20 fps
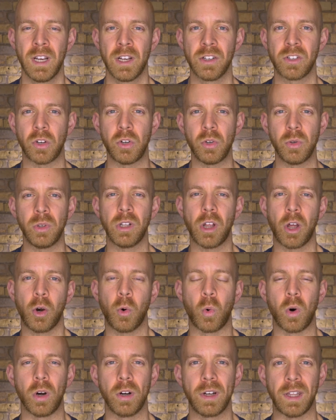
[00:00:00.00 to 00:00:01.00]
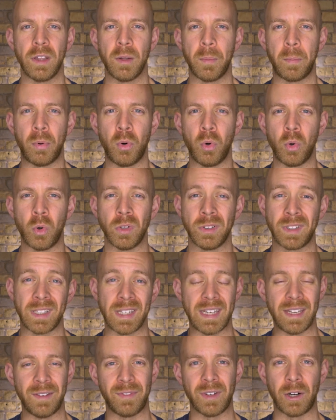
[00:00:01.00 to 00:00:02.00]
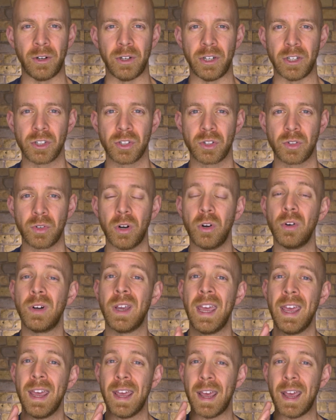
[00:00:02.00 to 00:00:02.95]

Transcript: So do a lot of work in the pool to even out your stroke